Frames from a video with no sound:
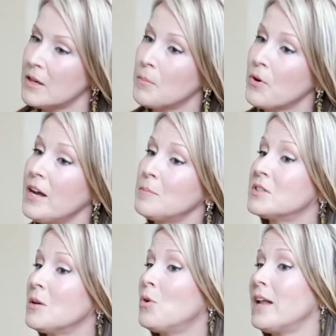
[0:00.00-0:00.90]
perhaps
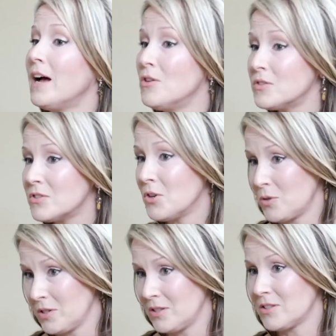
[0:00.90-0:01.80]
someone else
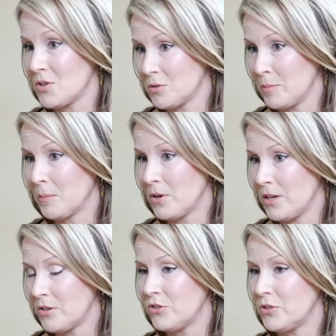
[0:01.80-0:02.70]
notices those memory
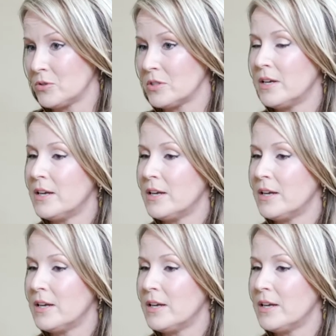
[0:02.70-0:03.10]
issues.